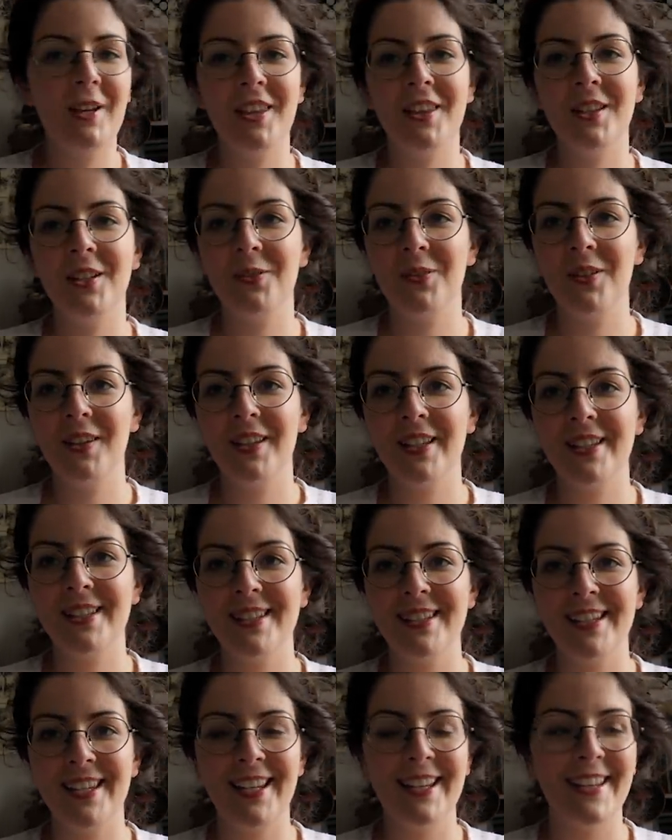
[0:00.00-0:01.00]
method for
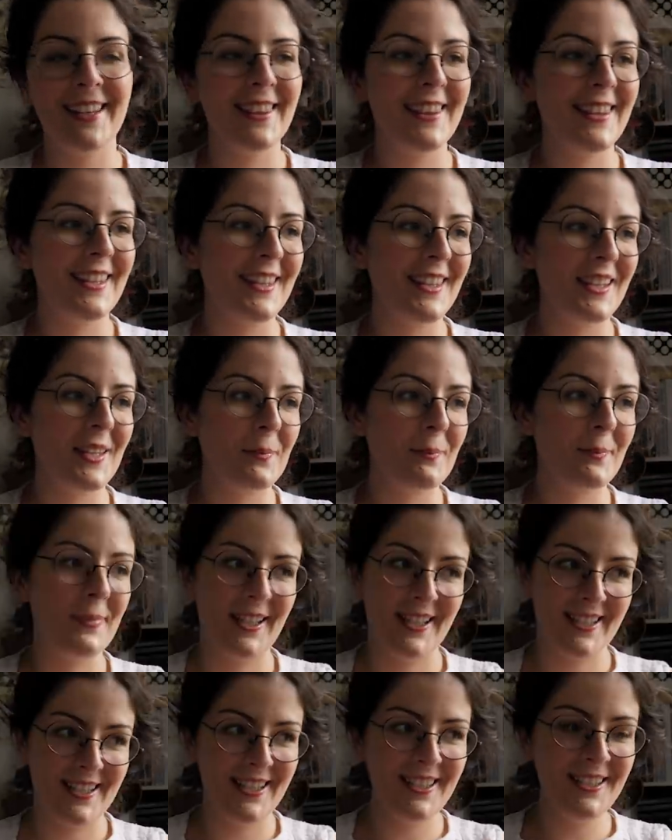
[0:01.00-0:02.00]
this in the
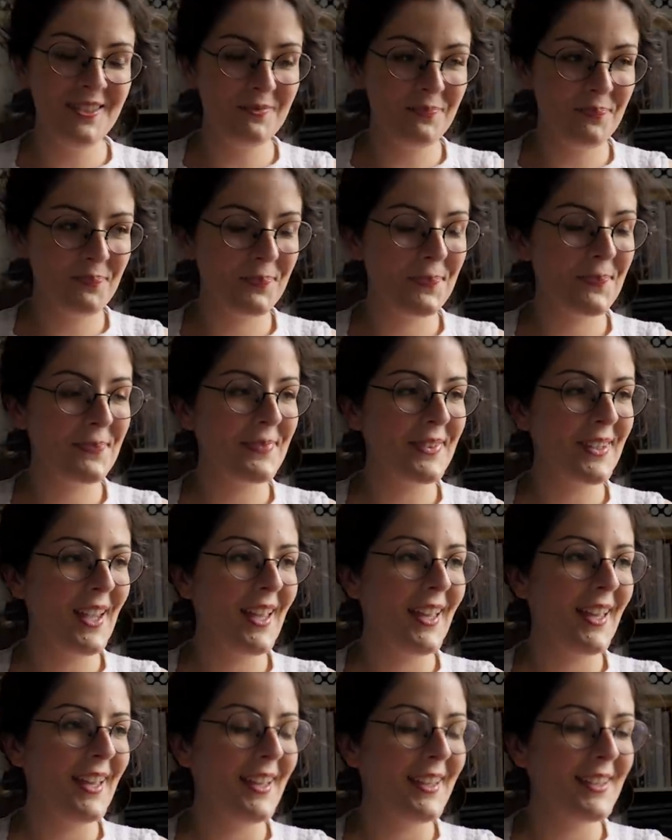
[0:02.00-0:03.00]
pattern.
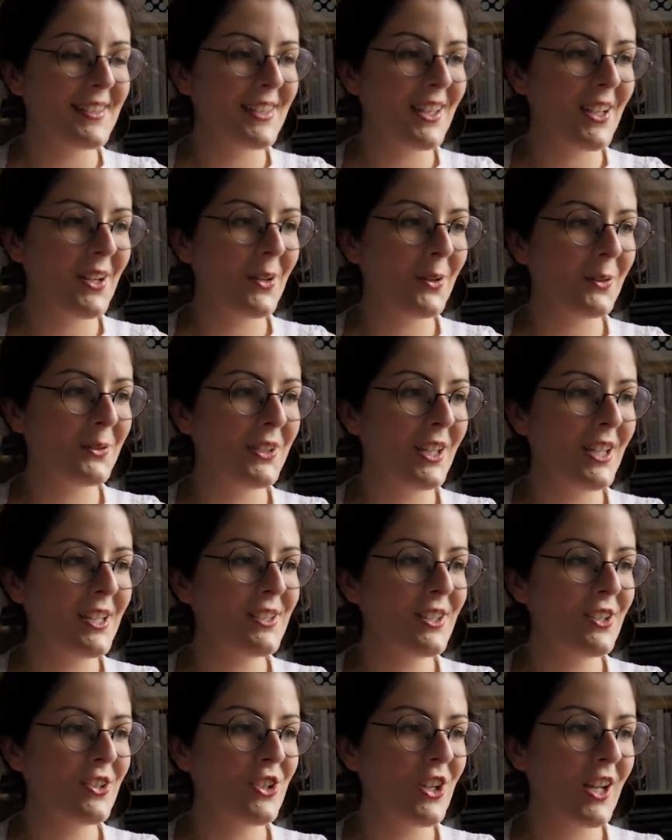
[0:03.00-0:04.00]
So they
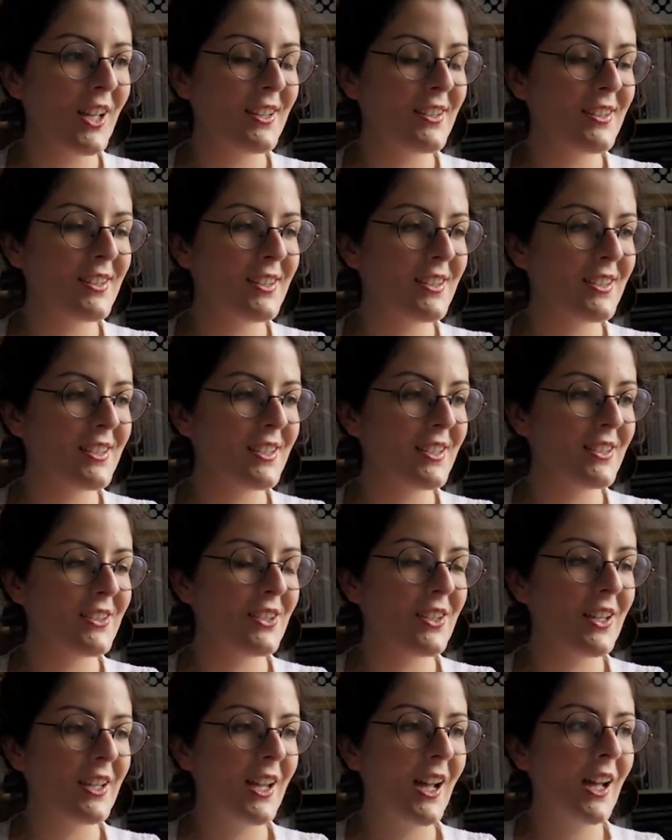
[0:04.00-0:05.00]
suggest,
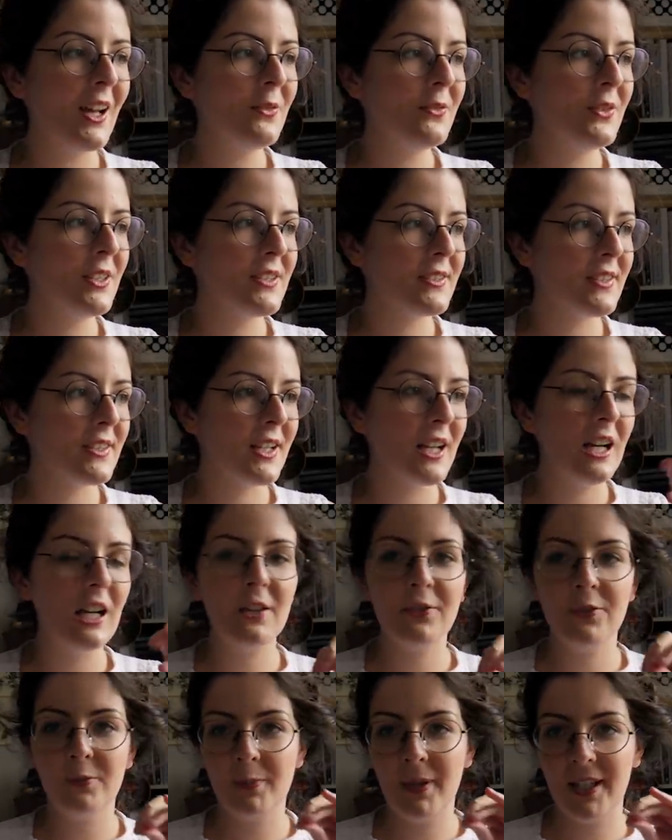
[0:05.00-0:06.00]
so they have this
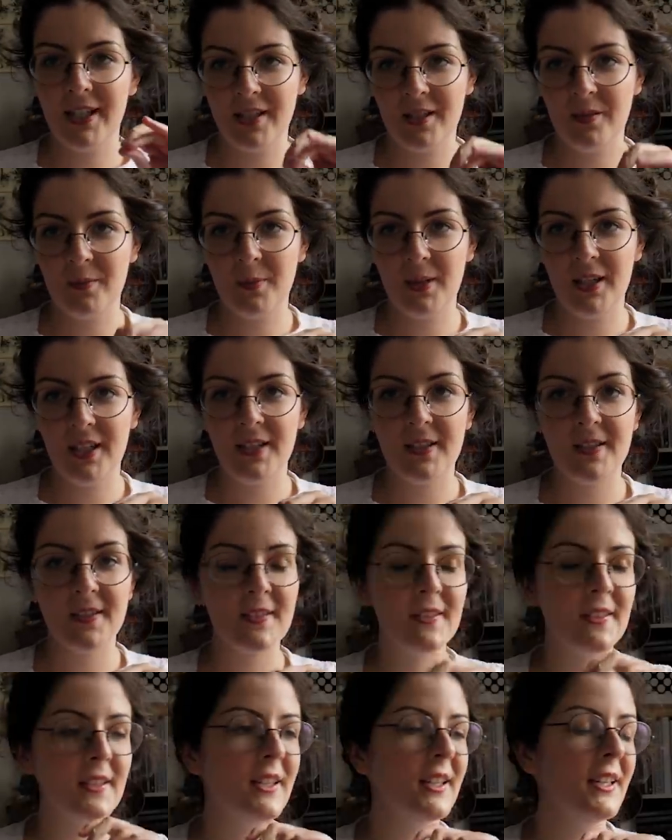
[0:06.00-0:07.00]
cuff pattern
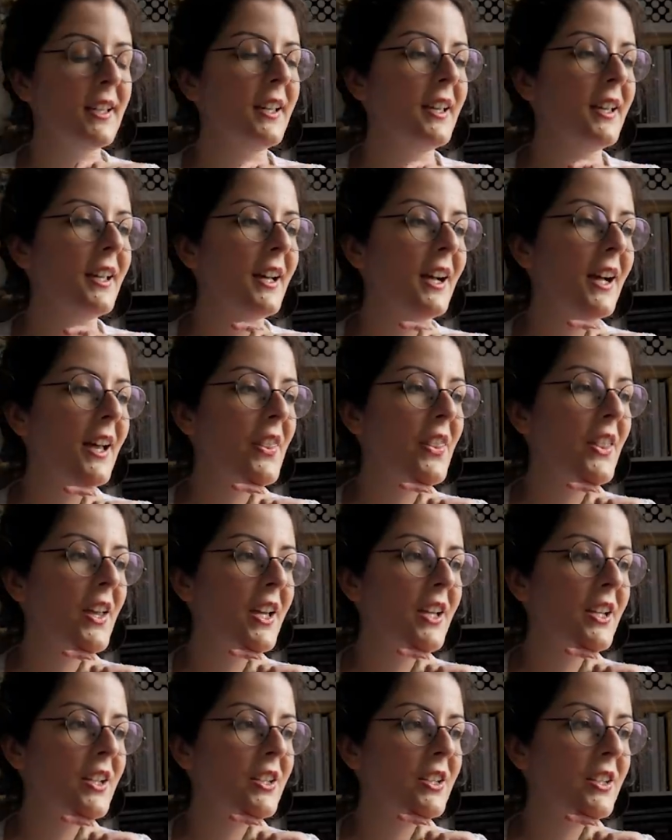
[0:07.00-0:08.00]
piece and
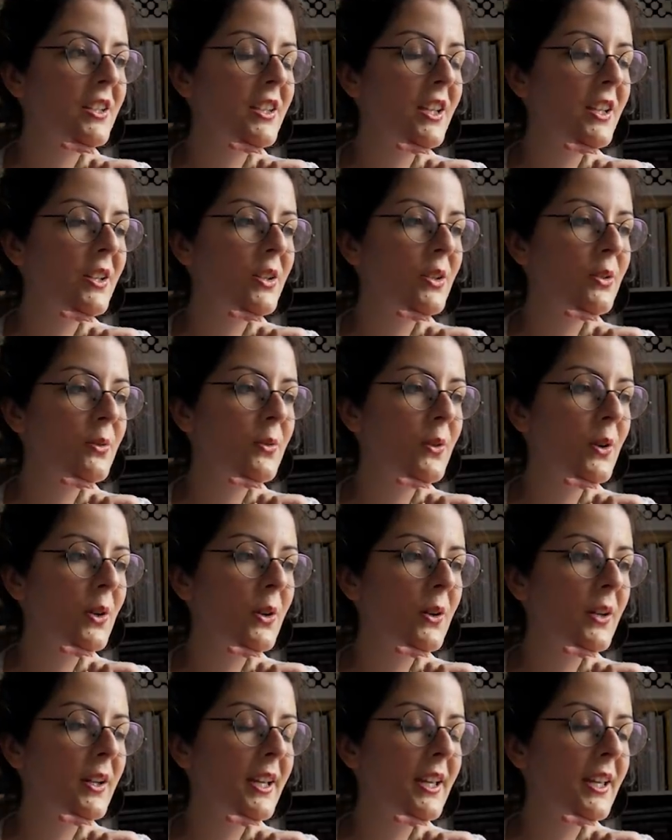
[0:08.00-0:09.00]
then that you've
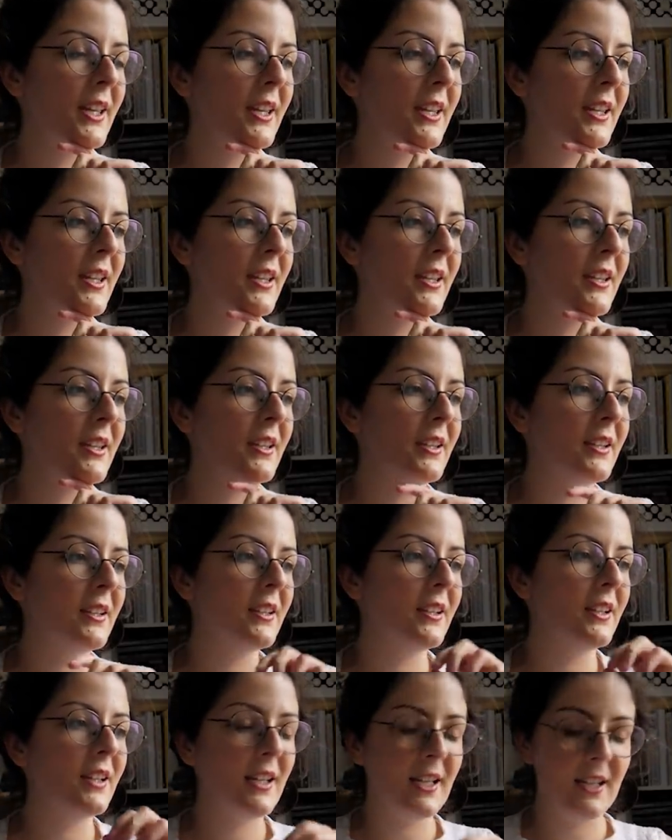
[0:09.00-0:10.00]
got a,
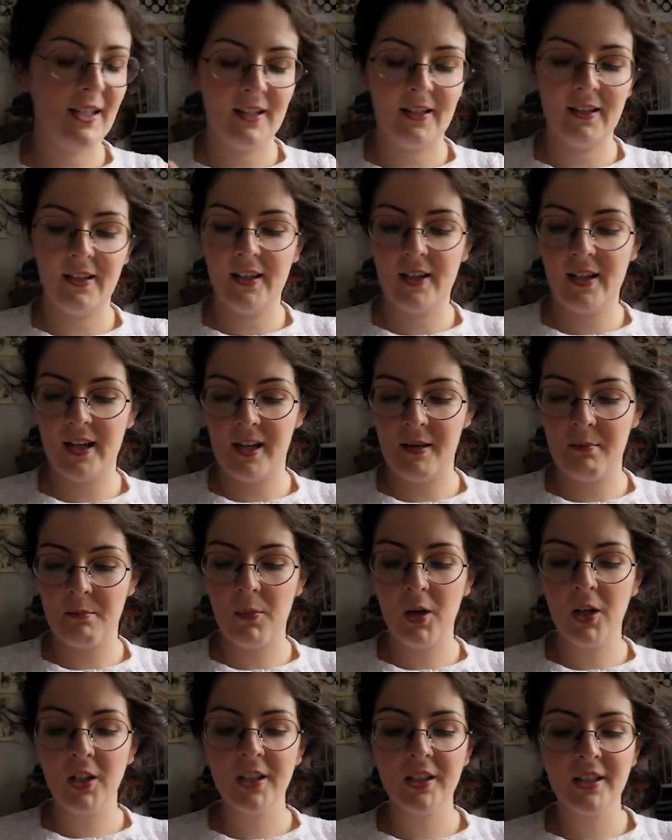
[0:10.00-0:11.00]
a, a
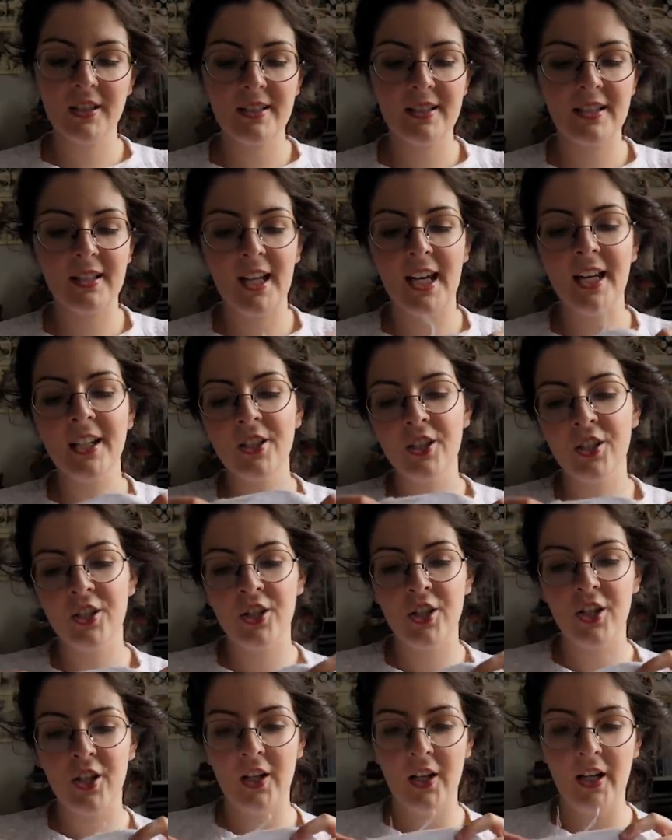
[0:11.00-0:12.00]
marked
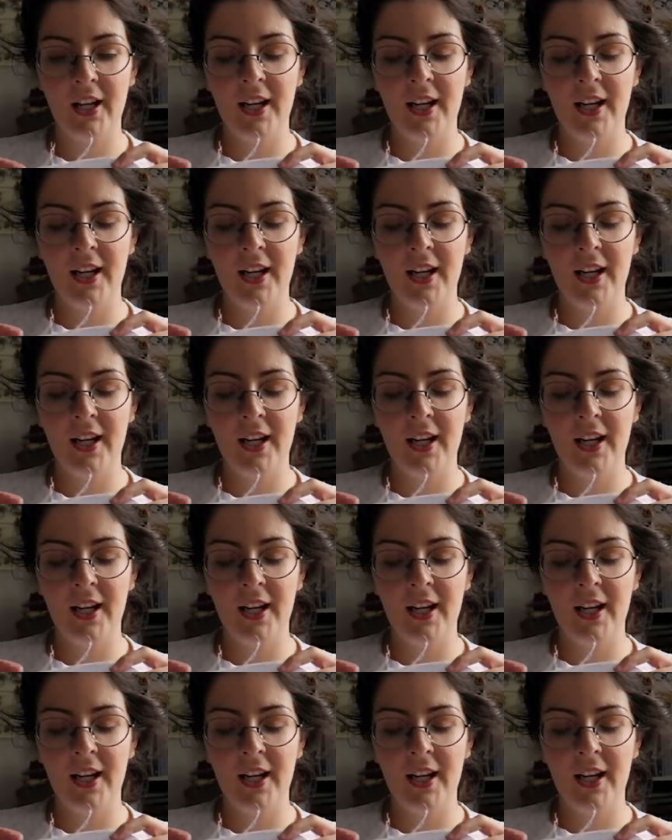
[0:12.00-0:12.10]
slash